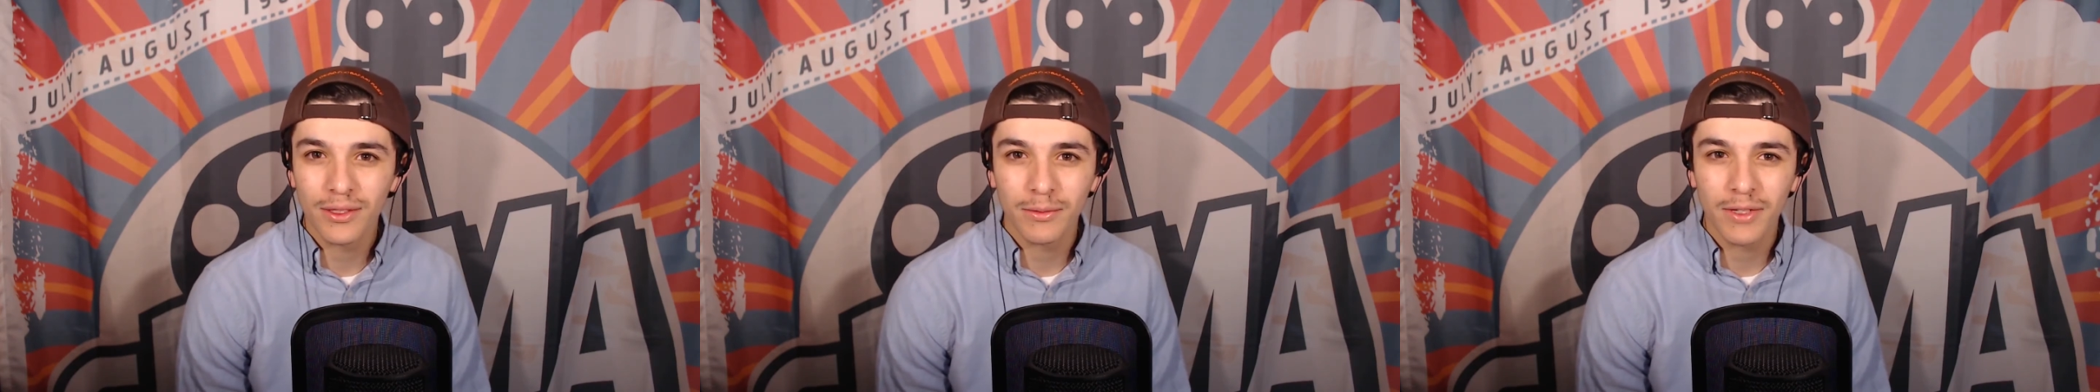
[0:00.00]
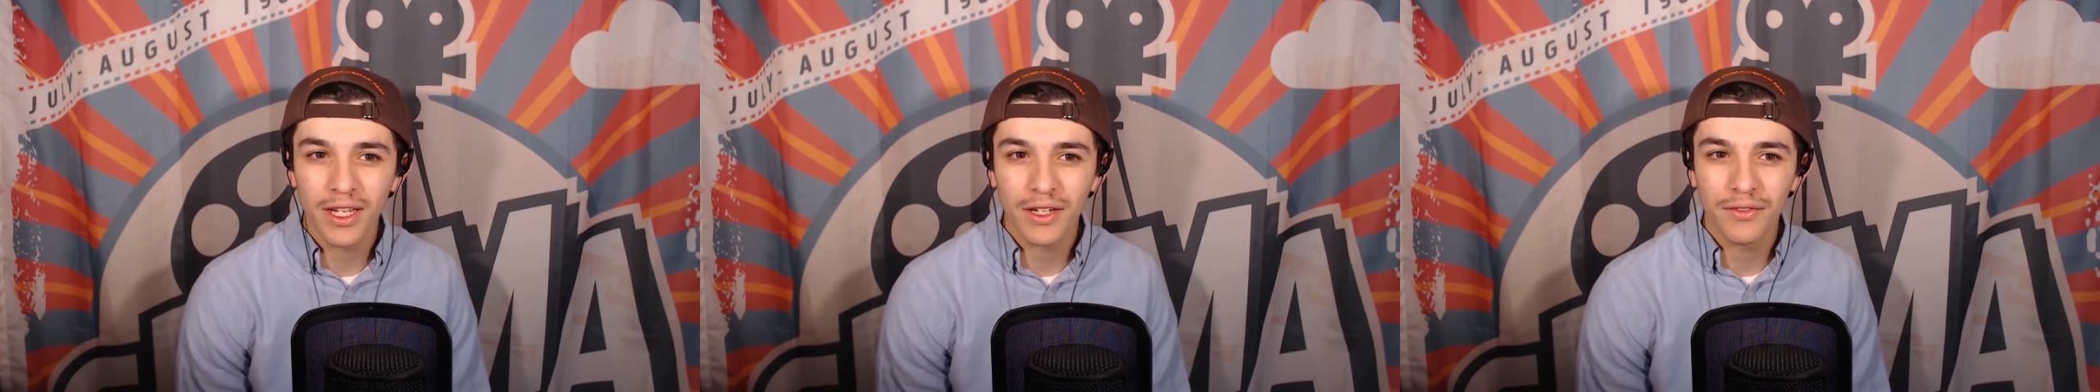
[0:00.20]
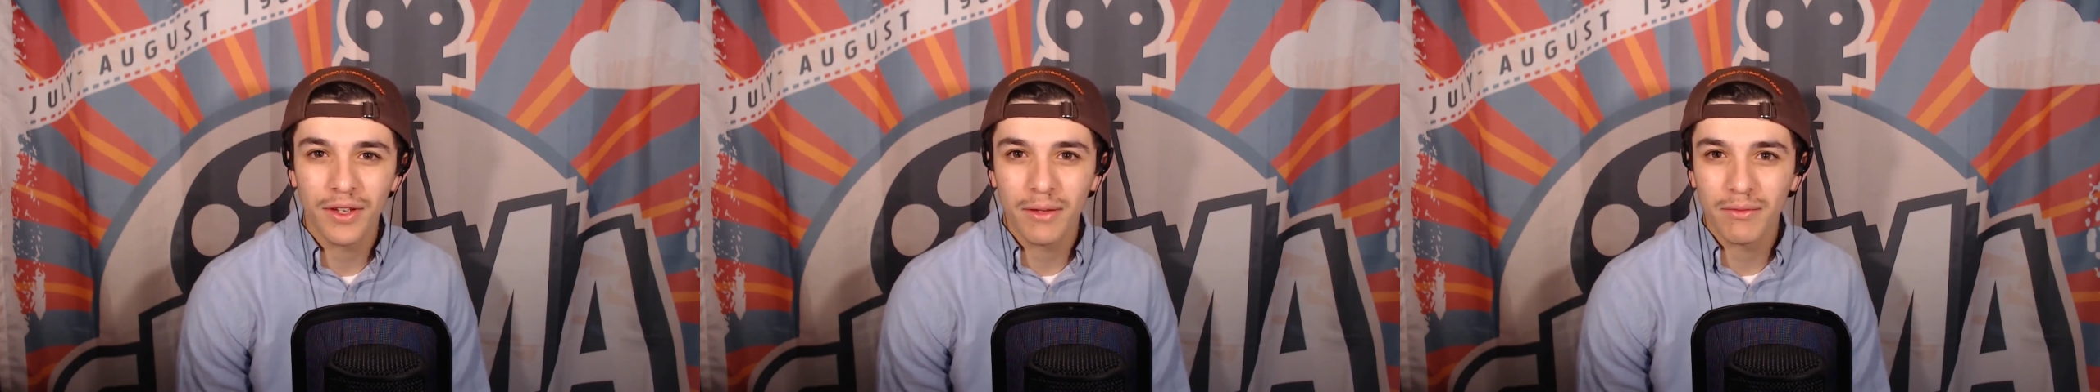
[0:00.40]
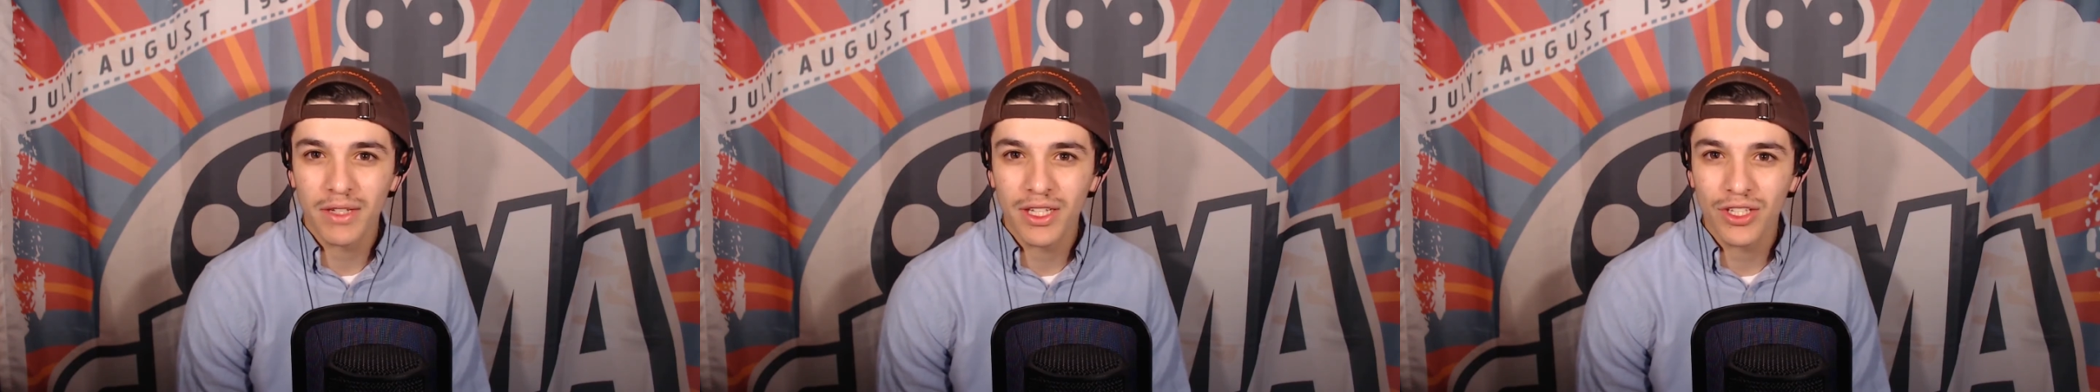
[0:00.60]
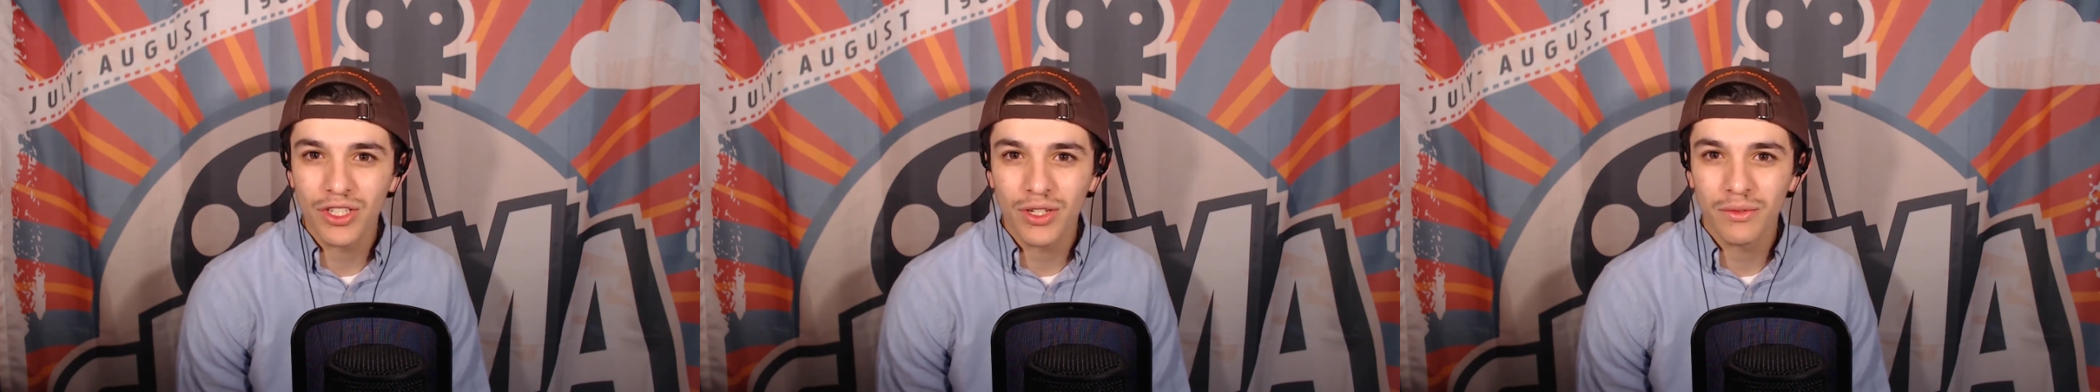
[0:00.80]
kind of
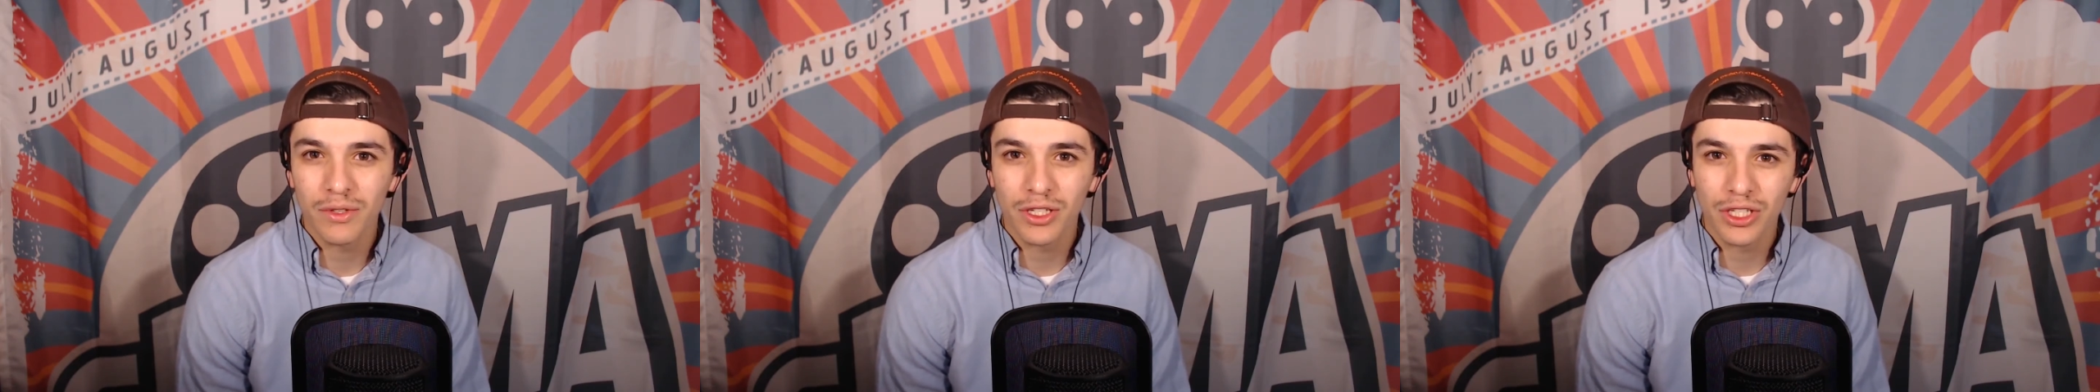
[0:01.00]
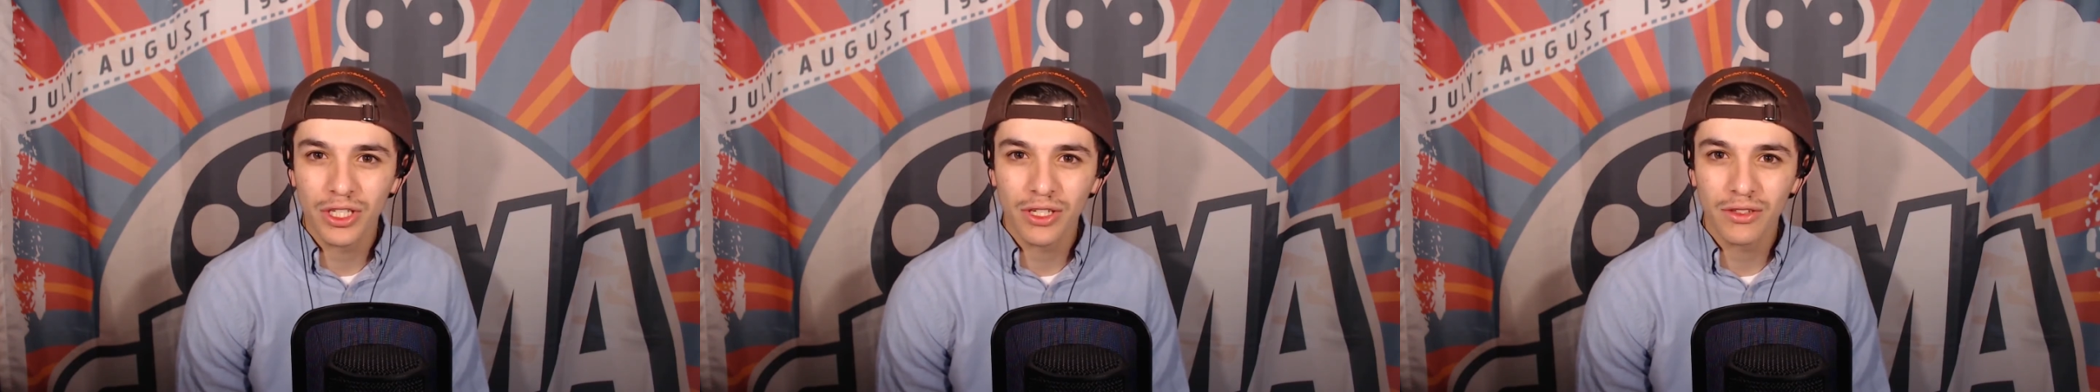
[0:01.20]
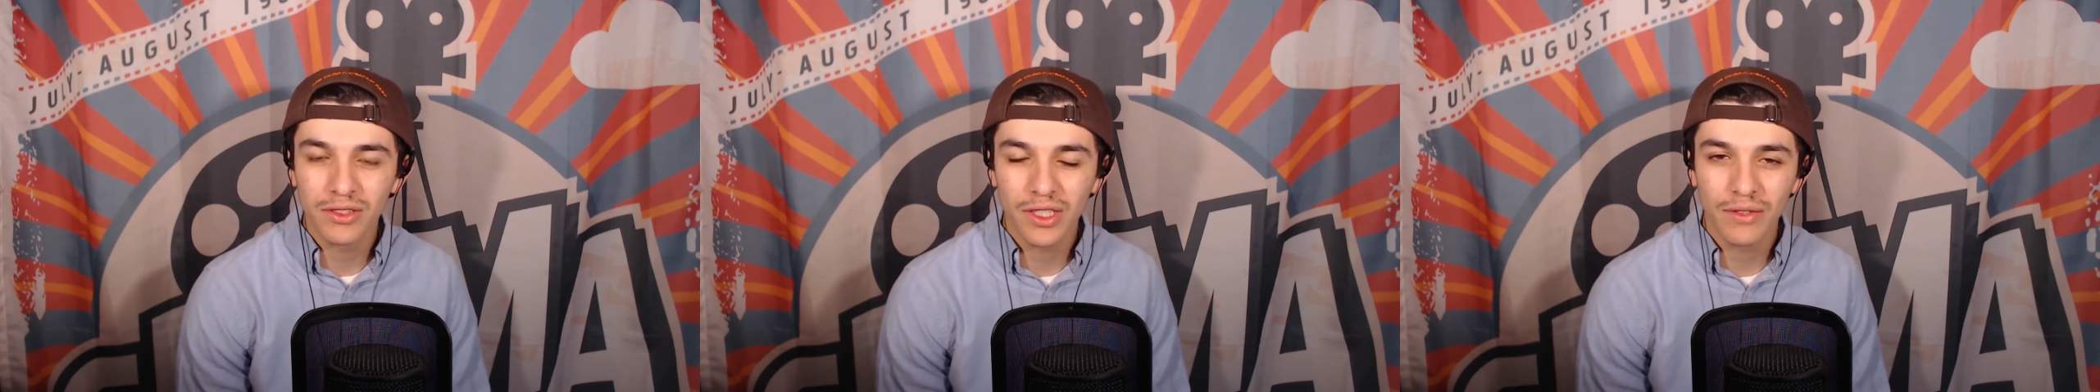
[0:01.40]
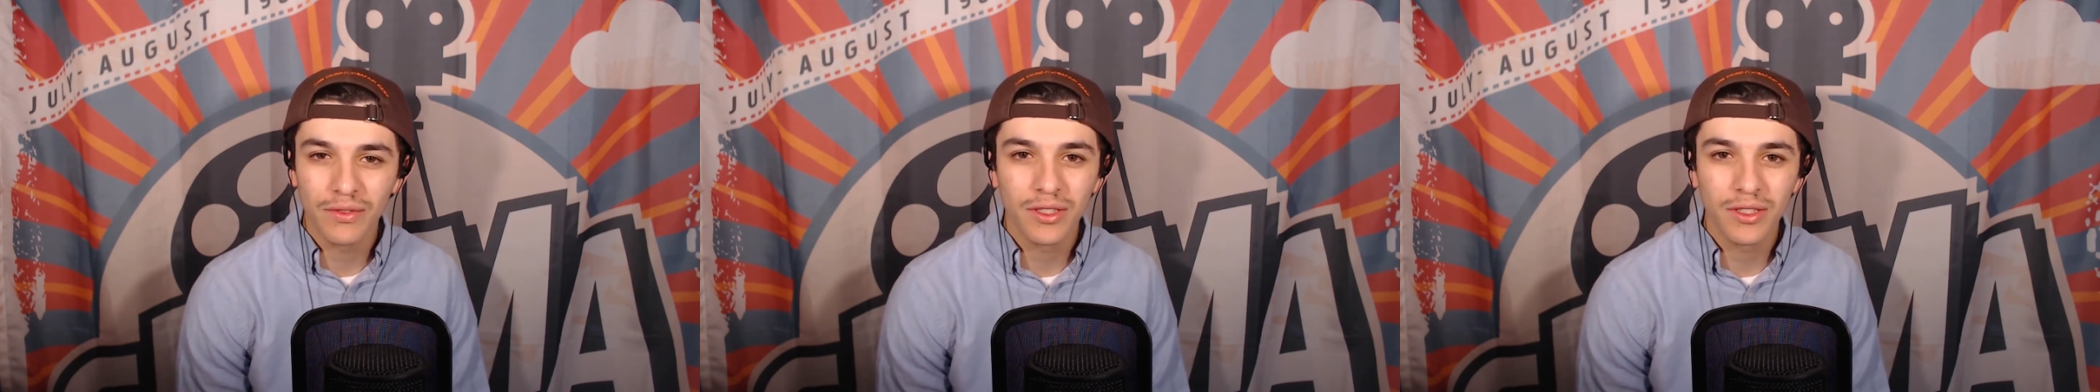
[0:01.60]
amnesia when she goes off into